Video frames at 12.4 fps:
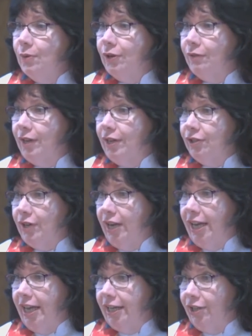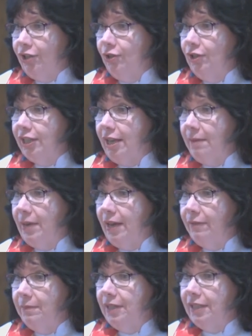going to raise your hand because you just got
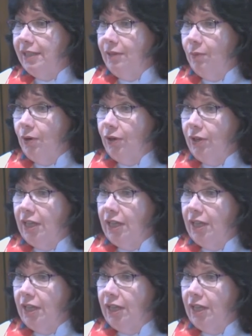back from Disney World.